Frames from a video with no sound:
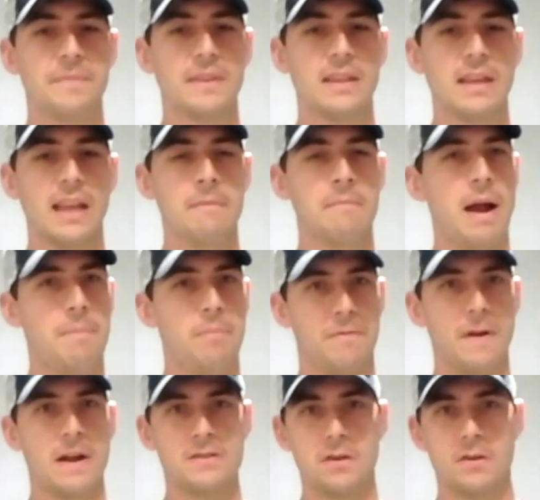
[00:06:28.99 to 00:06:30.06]
In my
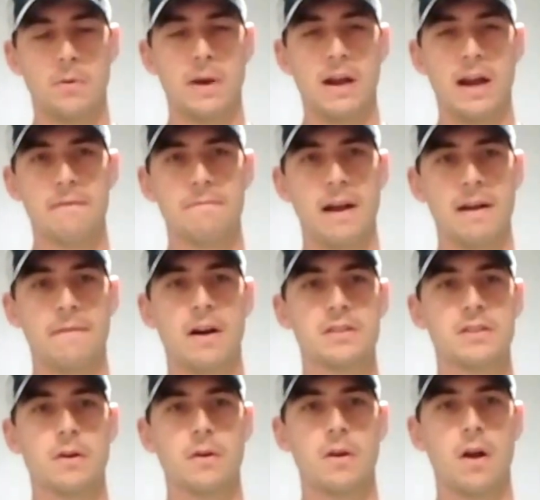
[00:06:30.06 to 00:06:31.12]
professional career, I've
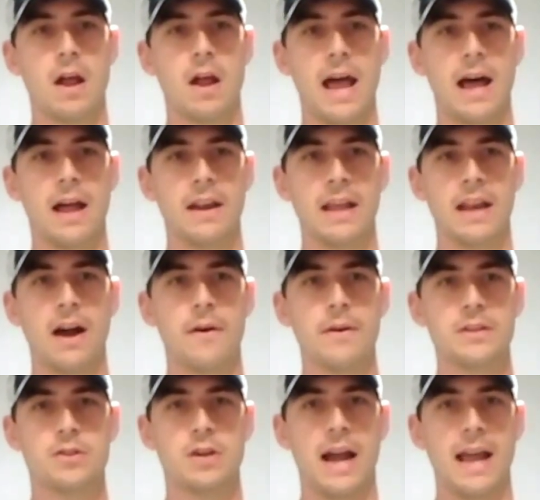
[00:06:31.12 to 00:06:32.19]
also gone out and I
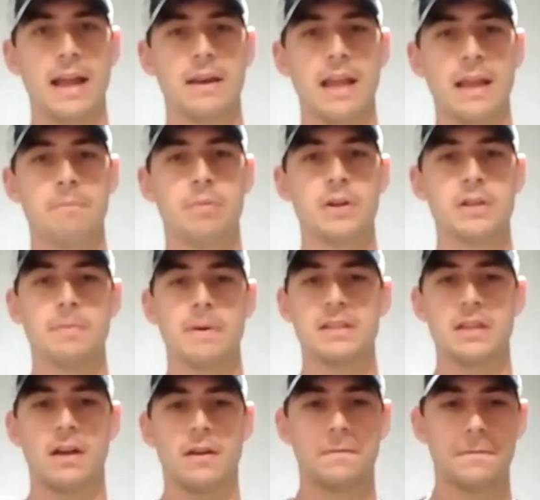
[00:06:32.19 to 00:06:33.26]
always try and push
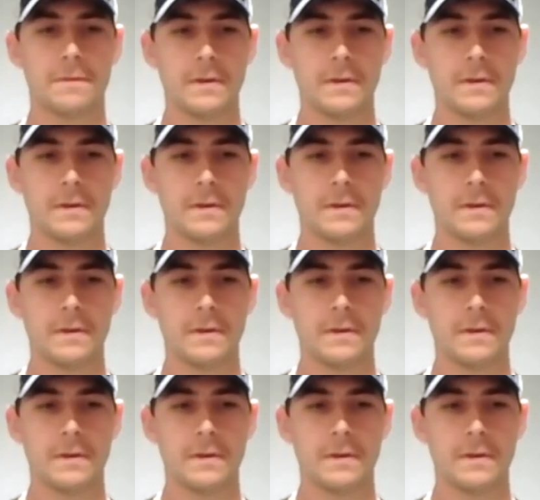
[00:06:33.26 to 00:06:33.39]
myself